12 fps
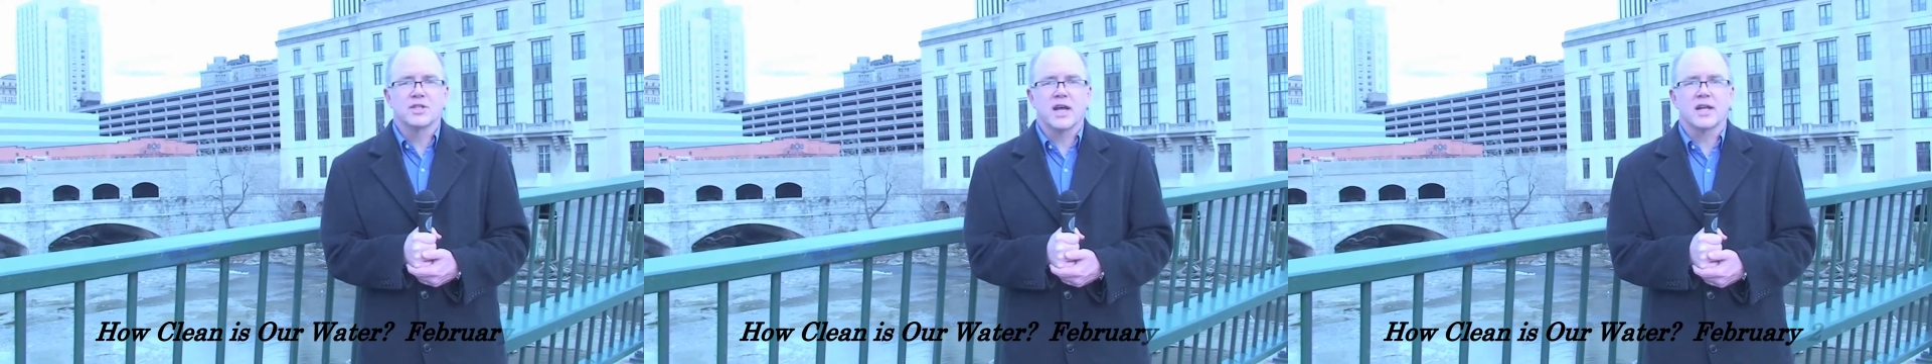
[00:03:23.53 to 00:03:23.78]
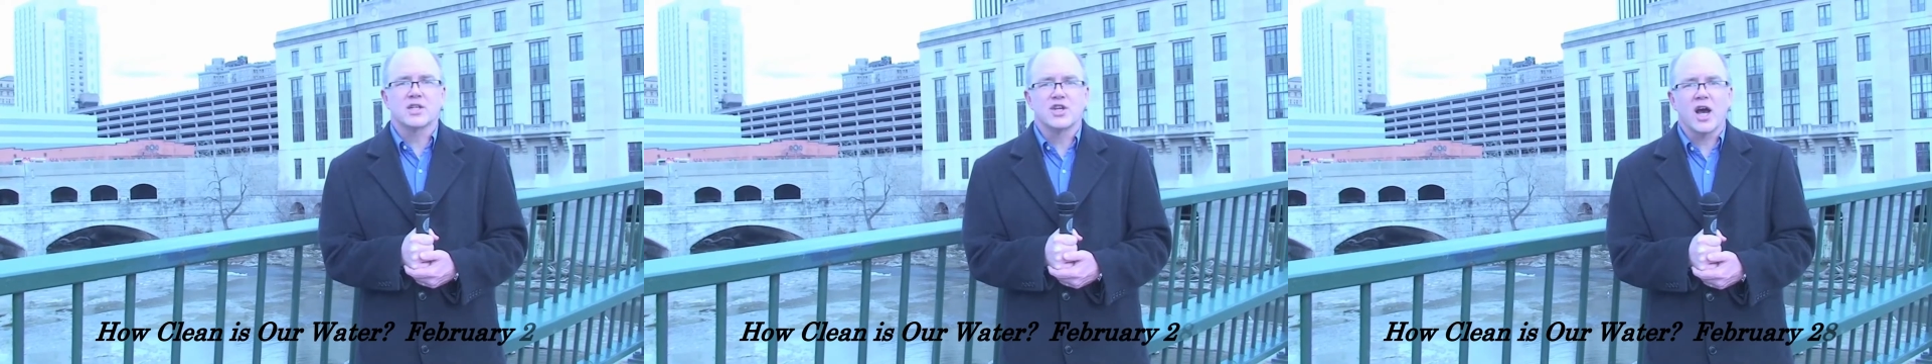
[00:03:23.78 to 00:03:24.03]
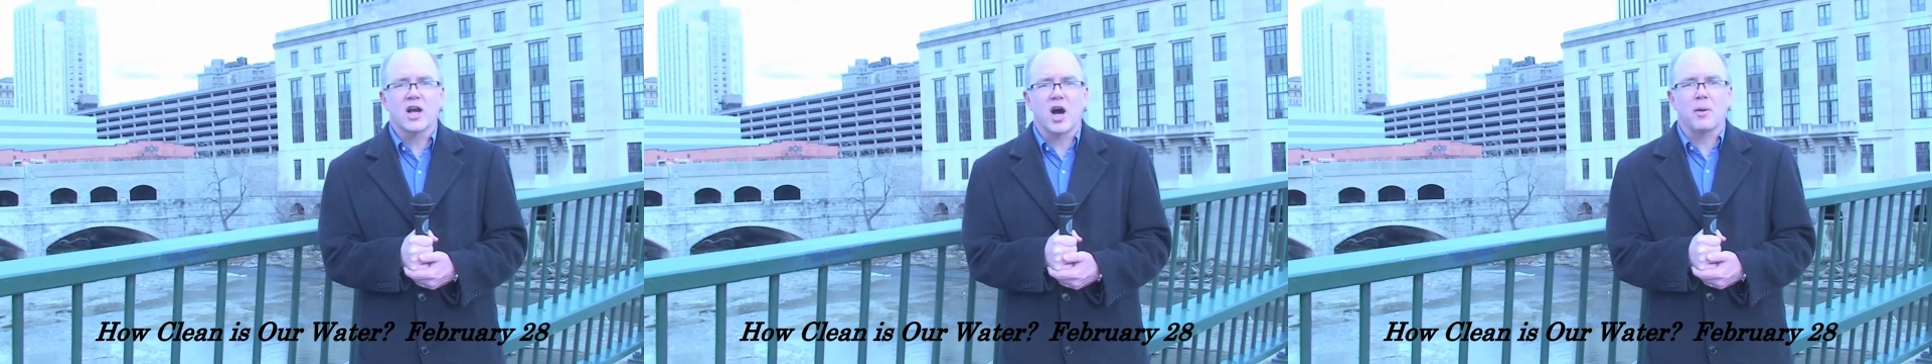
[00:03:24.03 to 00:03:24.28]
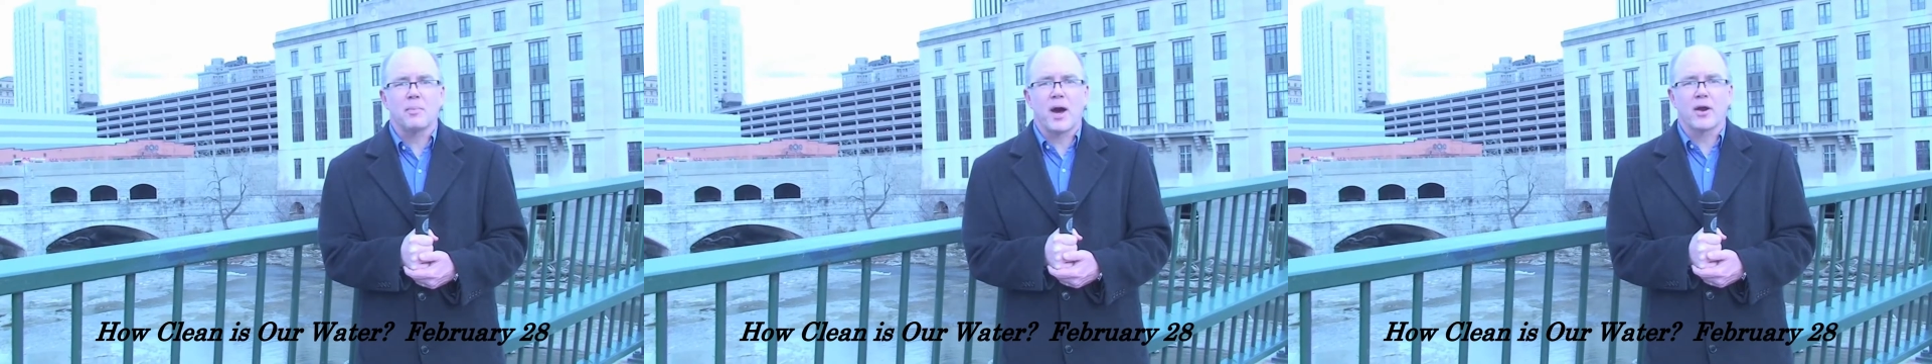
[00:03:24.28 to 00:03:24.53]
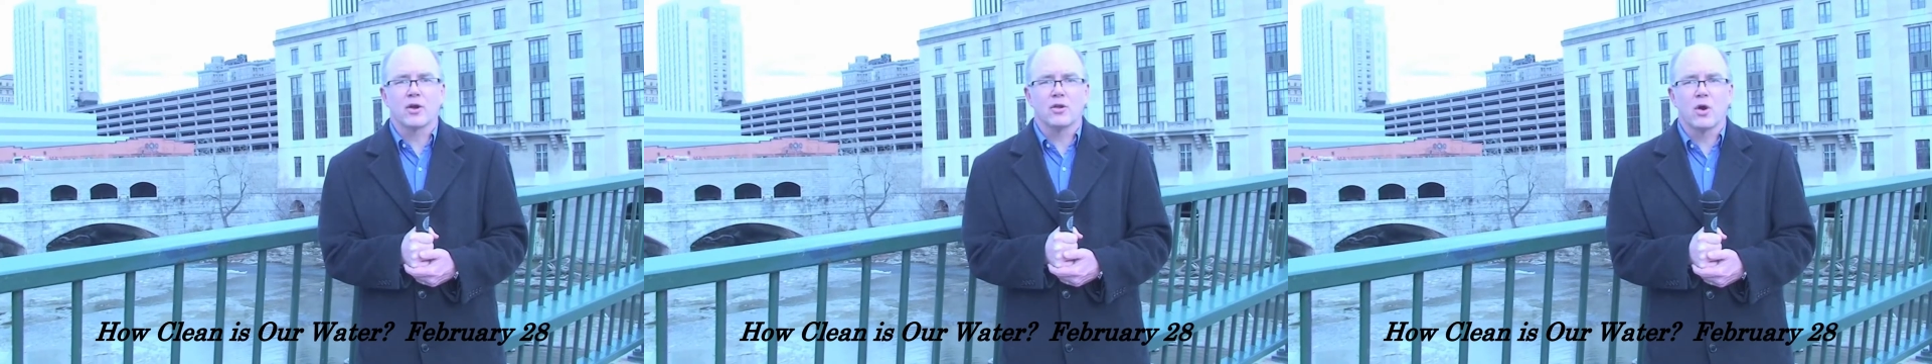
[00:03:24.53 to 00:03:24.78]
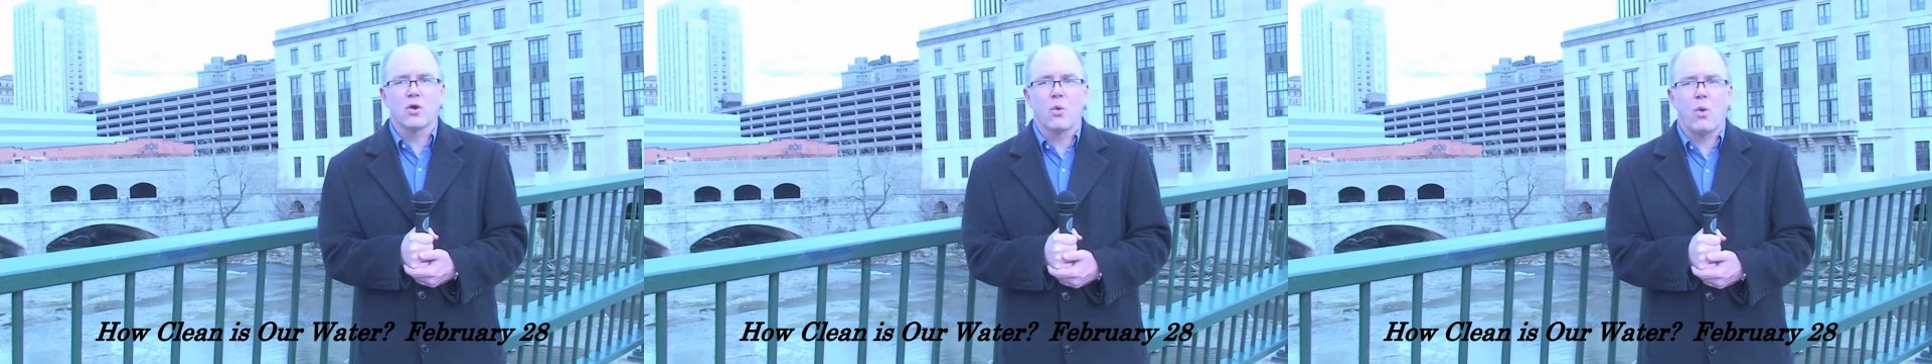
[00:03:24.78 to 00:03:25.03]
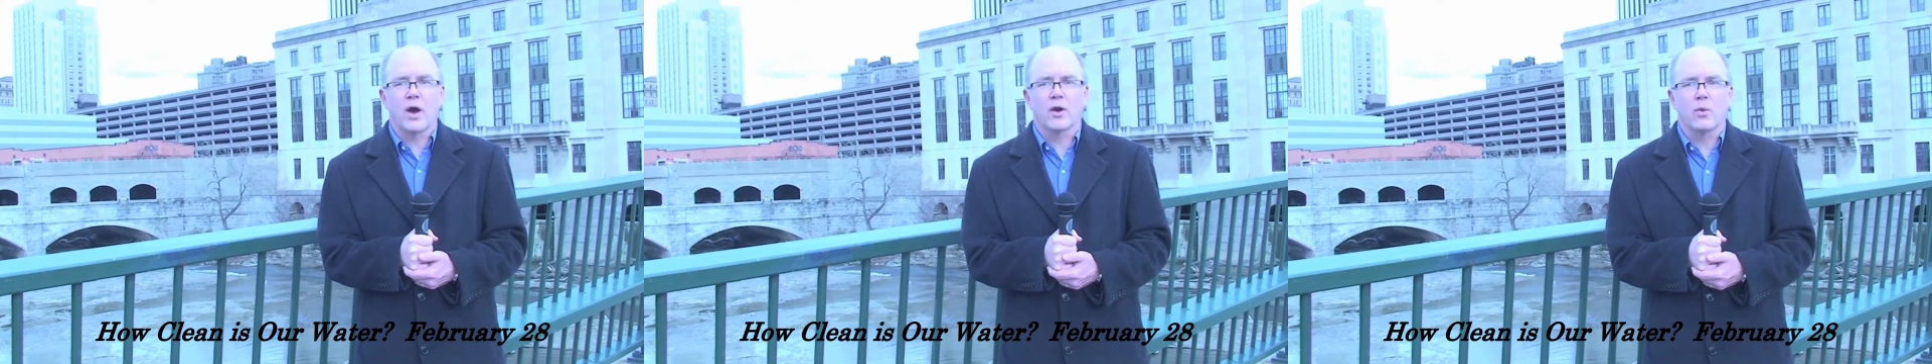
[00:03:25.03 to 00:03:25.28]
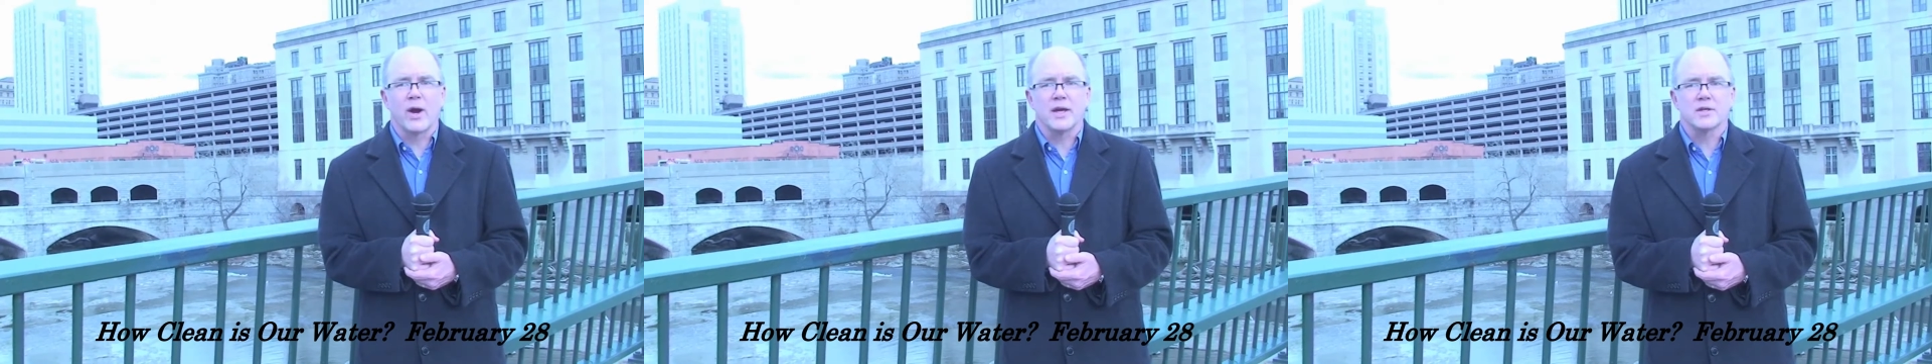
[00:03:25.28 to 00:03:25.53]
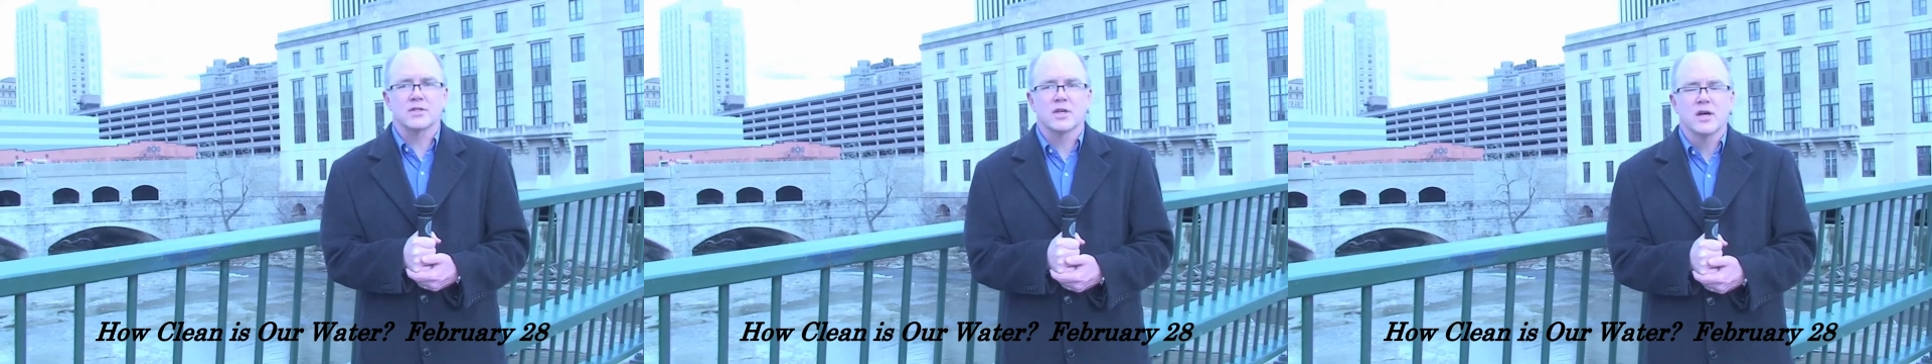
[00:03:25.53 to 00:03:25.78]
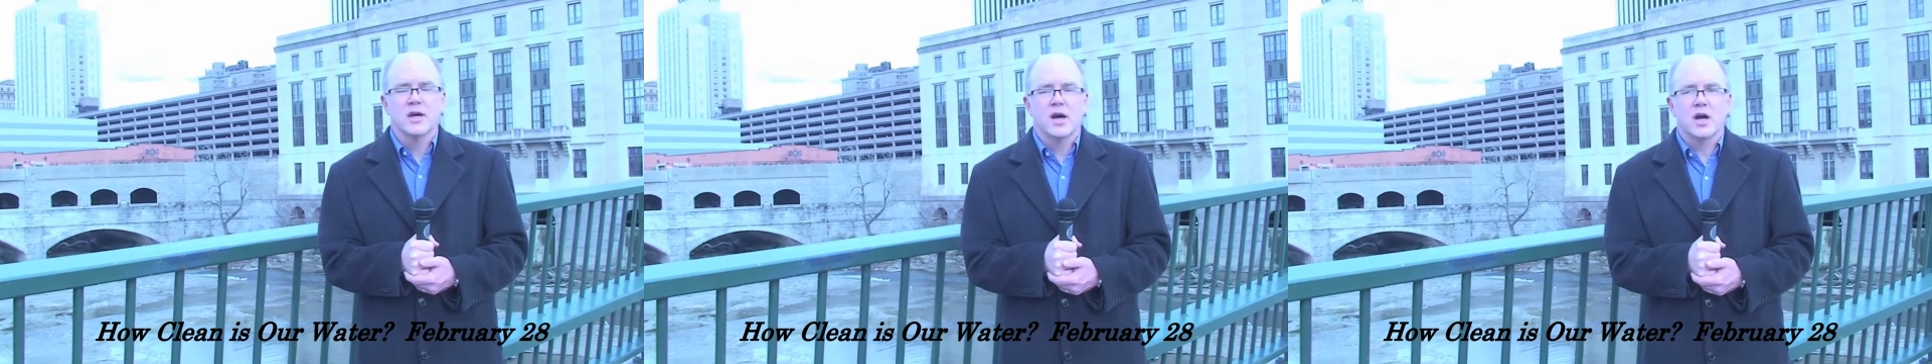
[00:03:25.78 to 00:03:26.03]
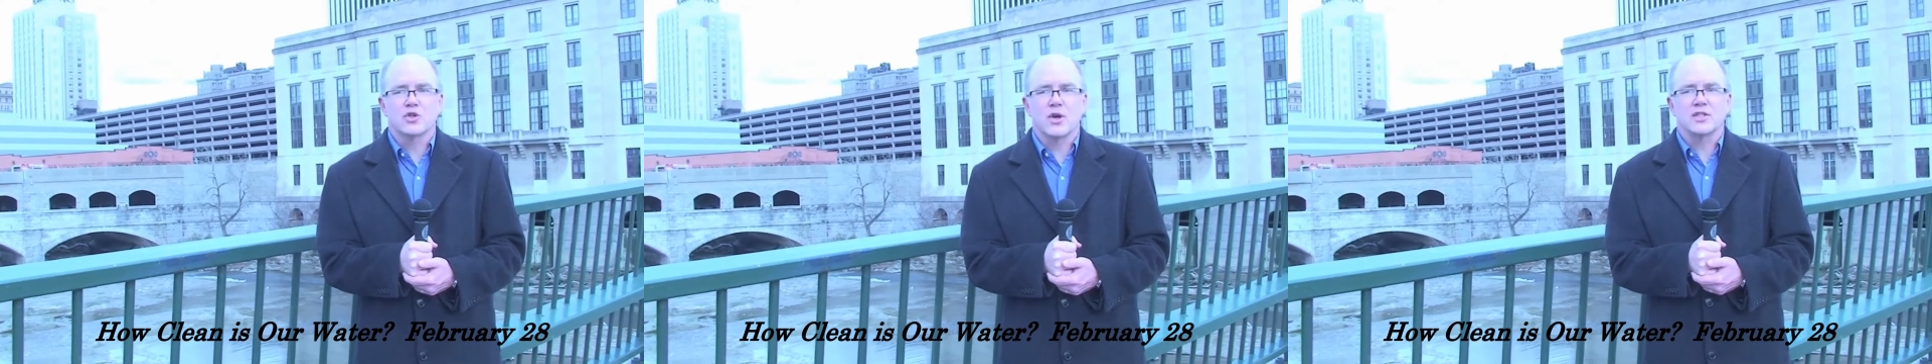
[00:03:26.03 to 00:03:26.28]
will present a checkup on our local waterways,